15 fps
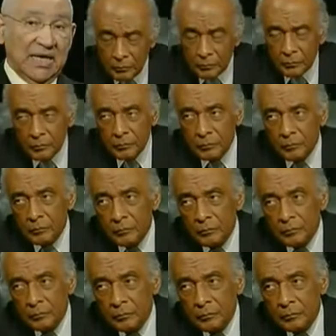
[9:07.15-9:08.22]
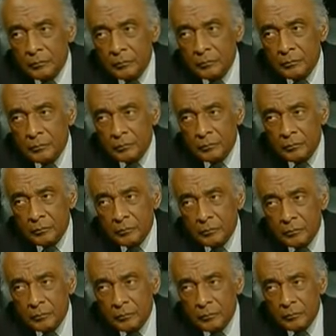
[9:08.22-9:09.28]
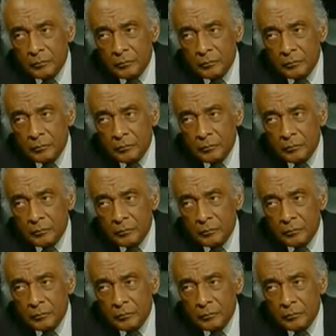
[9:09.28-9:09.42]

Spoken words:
And after being there for a very short time,